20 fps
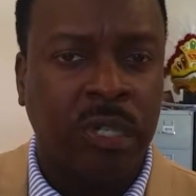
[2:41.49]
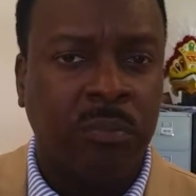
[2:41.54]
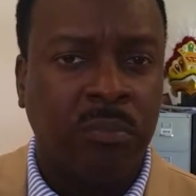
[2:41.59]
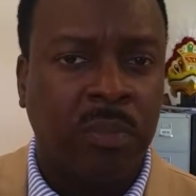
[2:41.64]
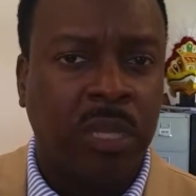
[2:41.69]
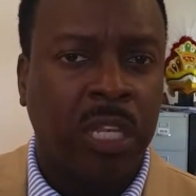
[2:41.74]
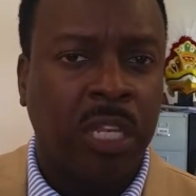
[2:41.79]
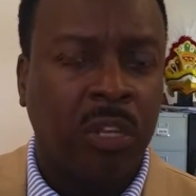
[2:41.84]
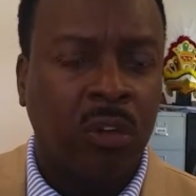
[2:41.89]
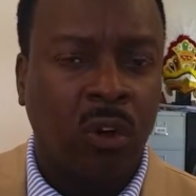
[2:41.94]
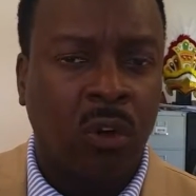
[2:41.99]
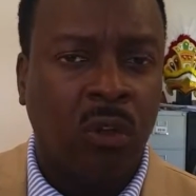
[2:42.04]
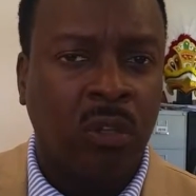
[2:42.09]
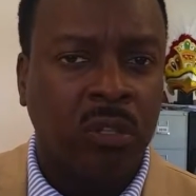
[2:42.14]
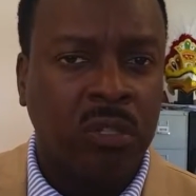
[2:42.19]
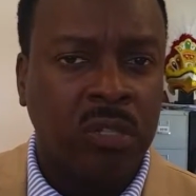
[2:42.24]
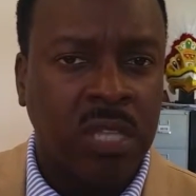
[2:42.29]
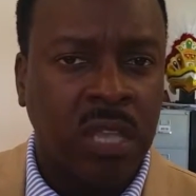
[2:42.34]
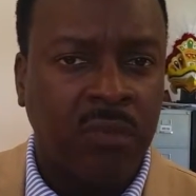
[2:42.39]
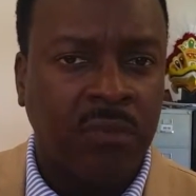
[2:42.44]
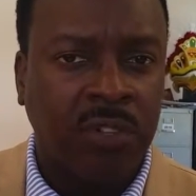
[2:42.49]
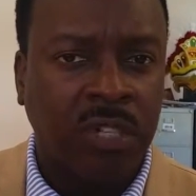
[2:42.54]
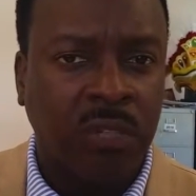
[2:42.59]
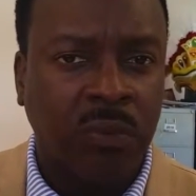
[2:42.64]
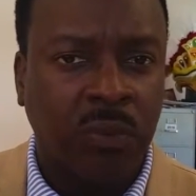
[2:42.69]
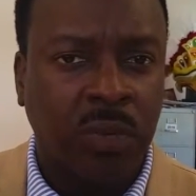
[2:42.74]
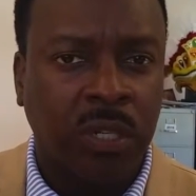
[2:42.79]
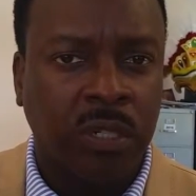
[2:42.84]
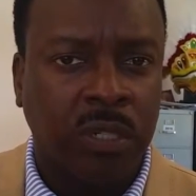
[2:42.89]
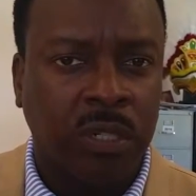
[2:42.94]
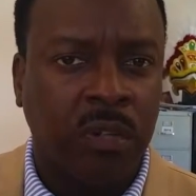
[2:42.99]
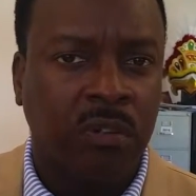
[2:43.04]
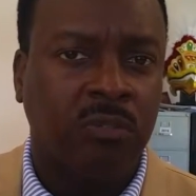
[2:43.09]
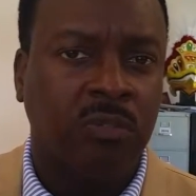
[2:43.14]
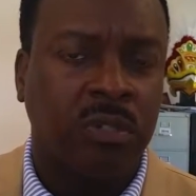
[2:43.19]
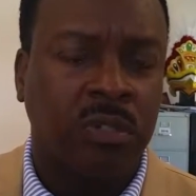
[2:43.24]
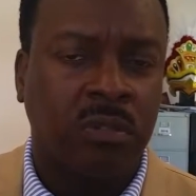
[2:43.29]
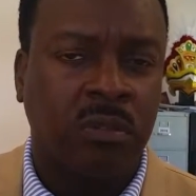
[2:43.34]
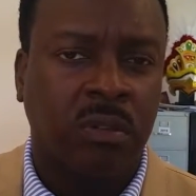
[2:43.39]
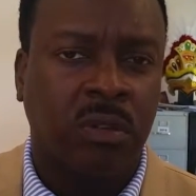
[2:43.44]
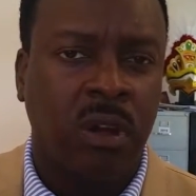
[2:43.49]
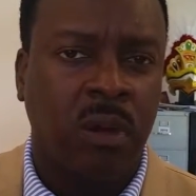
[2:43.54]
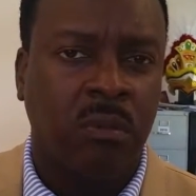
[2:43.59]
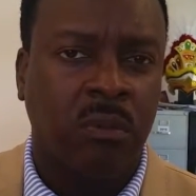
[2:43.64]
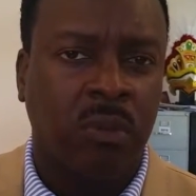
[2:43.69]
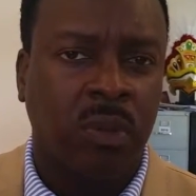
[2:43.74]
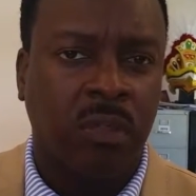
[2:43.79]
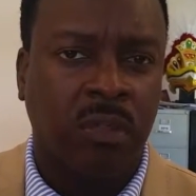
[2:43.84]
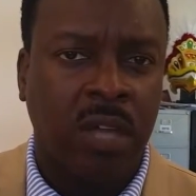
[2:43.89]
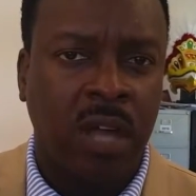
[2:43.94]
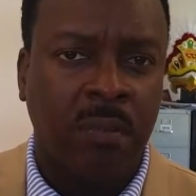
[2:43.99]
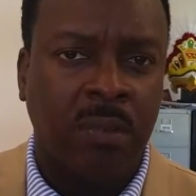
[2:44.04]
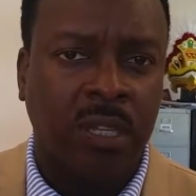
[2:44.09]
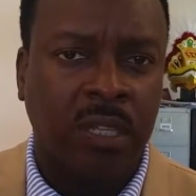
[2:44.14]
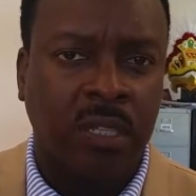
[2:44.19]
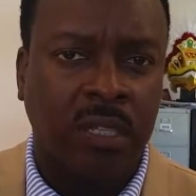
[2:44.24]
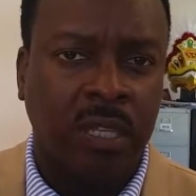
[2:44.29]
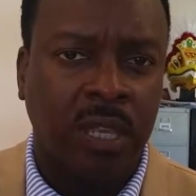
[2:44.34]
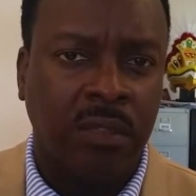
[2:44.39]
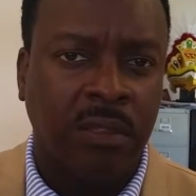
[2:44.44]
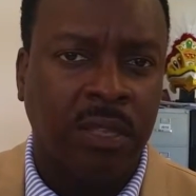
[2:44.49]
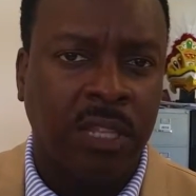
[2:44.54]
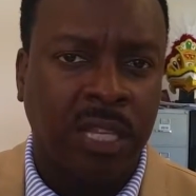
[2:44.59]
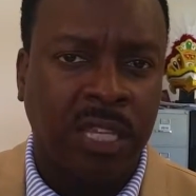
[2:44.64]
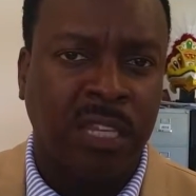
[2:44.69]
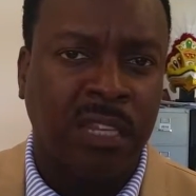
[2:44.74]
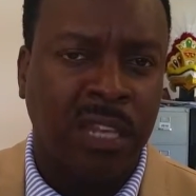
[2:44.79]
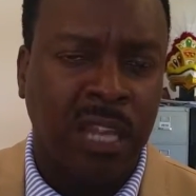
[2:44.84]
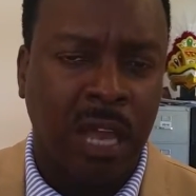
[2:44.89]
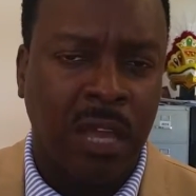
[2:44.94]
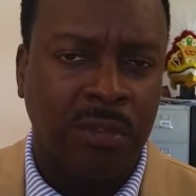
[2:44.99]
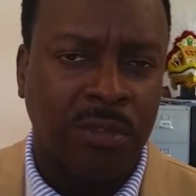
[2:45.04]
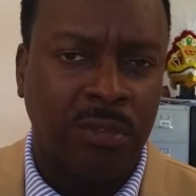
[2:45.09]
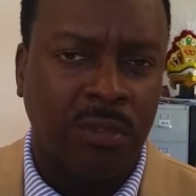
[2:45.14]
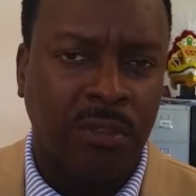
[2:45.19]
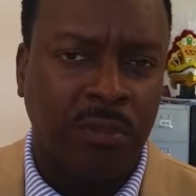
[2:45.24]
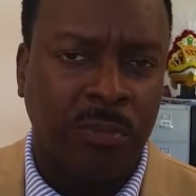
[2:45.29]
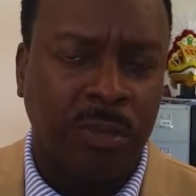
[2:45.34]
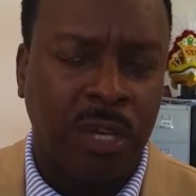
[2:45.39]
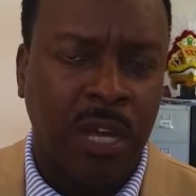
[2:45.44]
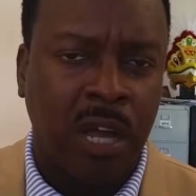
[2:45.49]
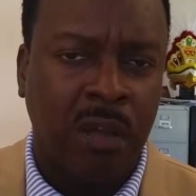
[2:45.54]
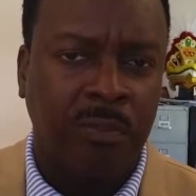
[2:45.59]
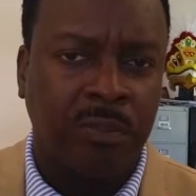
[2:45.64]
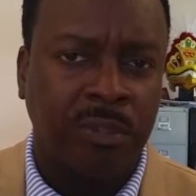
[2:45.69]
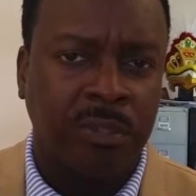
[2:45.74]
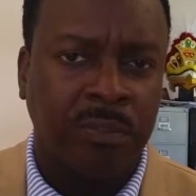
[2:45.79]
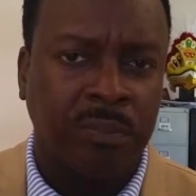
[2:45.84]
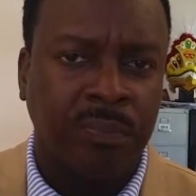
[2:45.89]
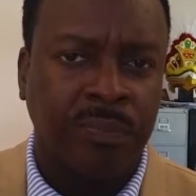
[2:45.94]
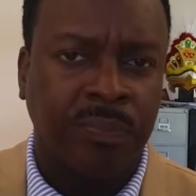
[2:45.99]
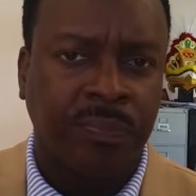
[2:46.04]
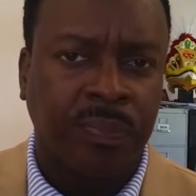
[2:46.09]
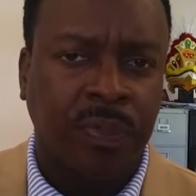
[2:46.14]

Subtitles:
meaning all 71 countries of the Commonwealth coming together in Nassau, the Bahamas,